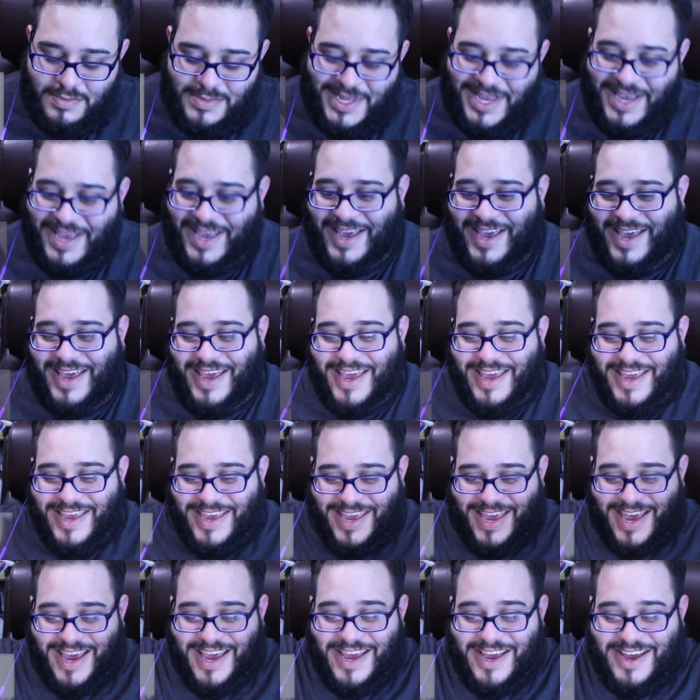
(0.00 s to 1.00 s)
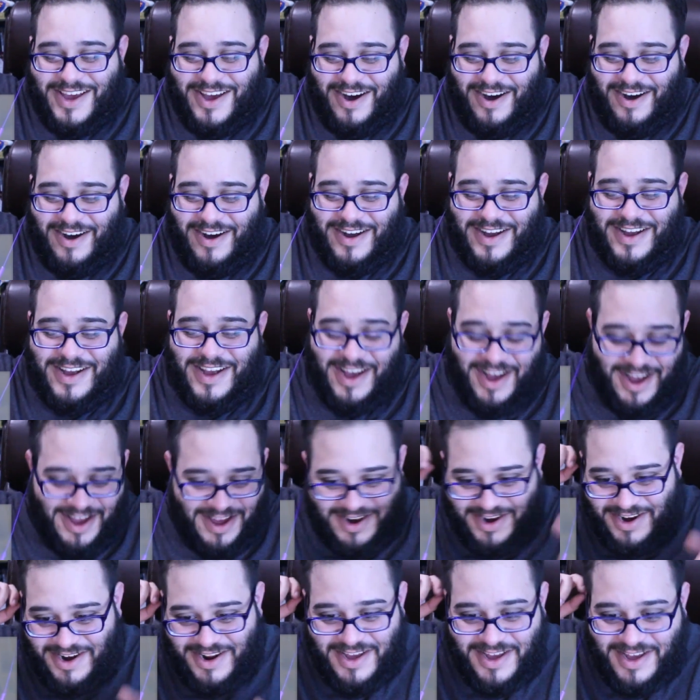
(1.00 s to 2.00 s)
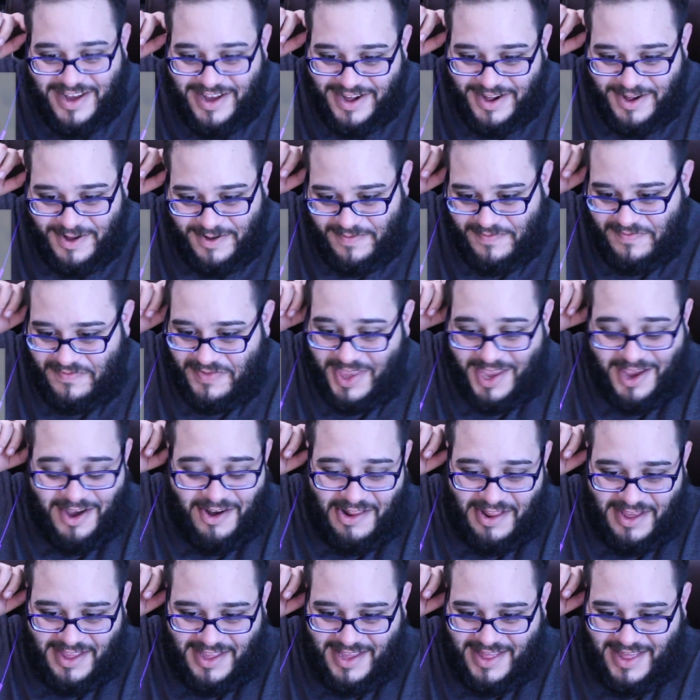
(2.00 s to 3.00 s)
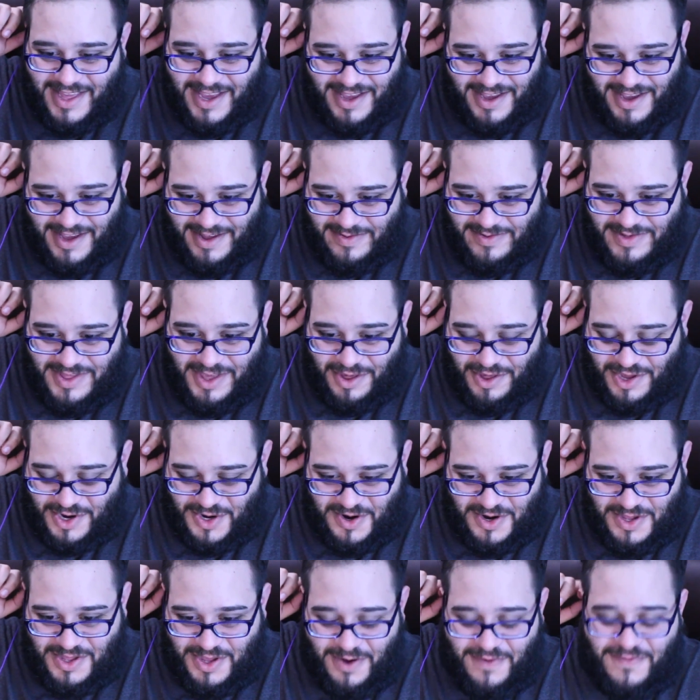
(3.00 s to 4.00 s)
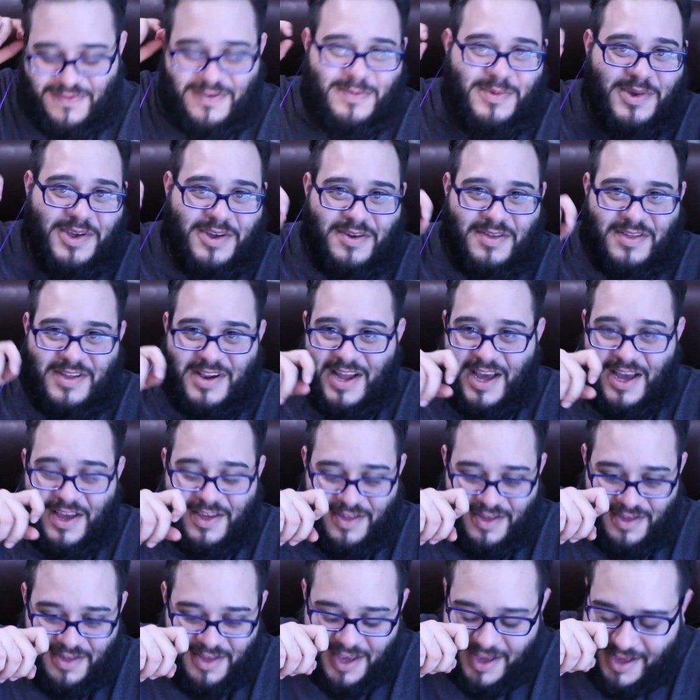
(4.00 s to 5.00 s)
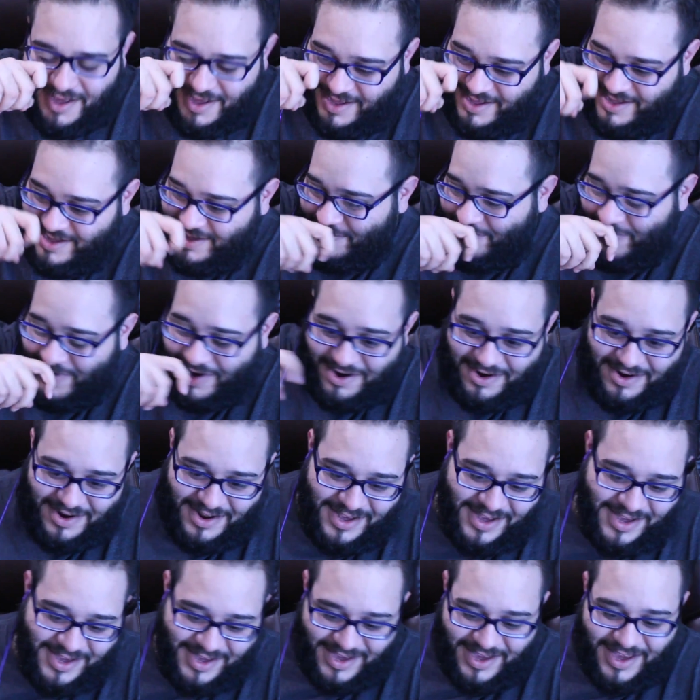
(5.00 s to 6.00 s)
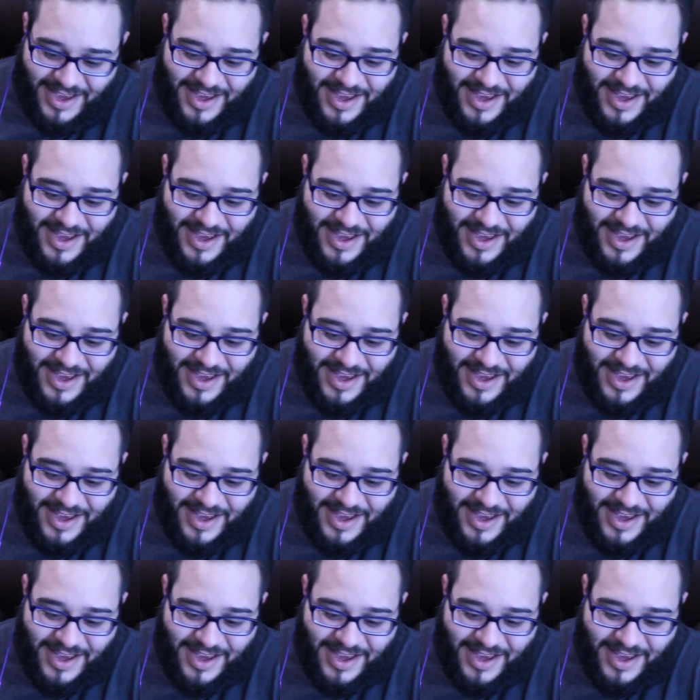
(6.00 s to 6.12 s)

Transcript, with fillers: A King Kong gun. The only thing that can destroy Doflamingo's glasses, apparently.